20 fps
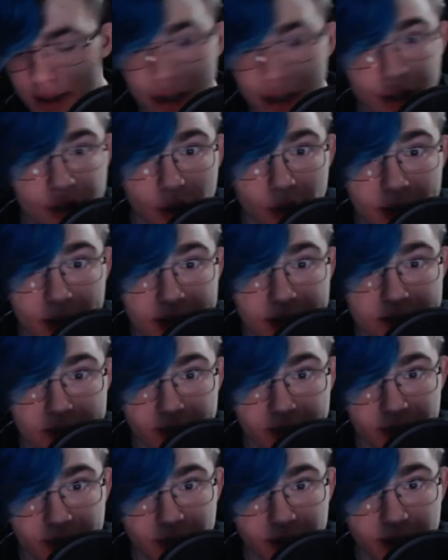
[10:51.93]
Don't ask me
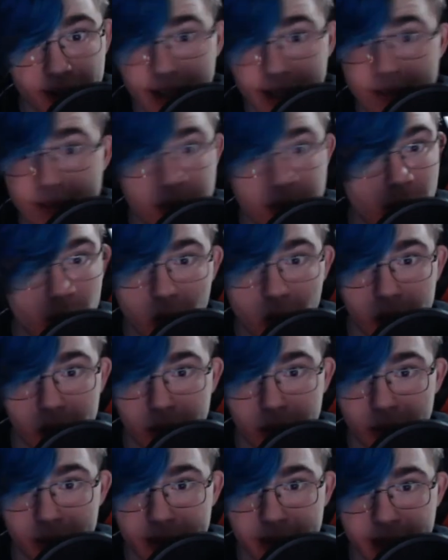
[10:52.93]
for their heights. I'm
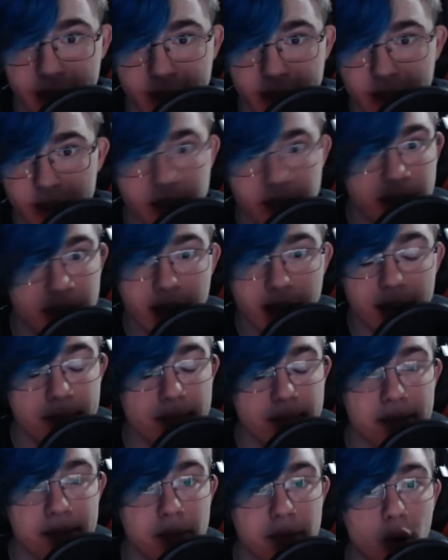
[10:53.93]
horrible with that.
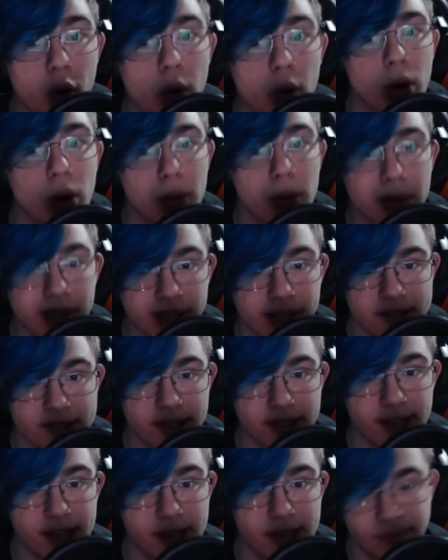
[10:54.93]
I'm horrible at guessing
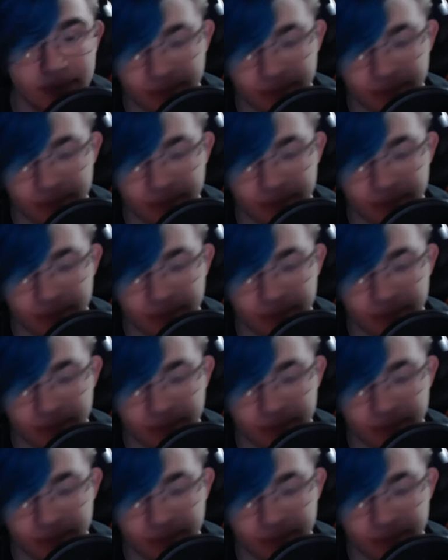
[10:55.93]
height.